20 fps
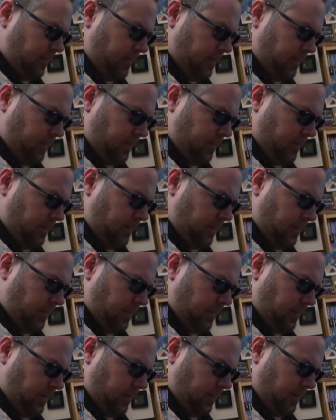
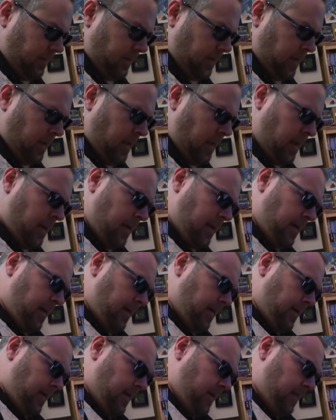
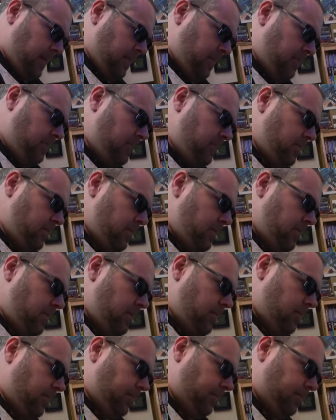
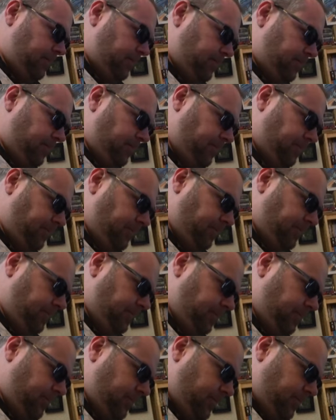
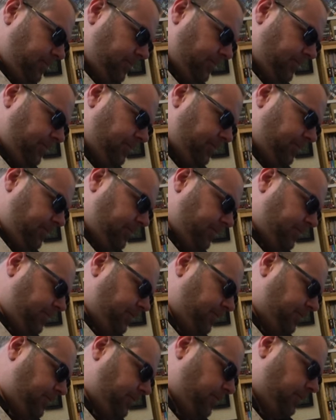
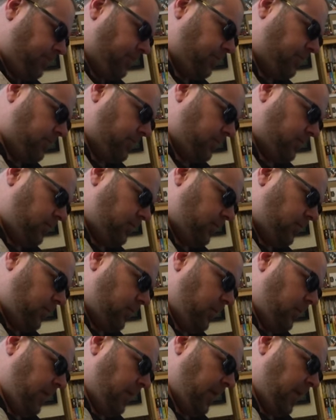
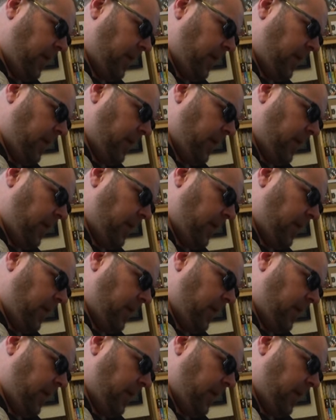[no speech]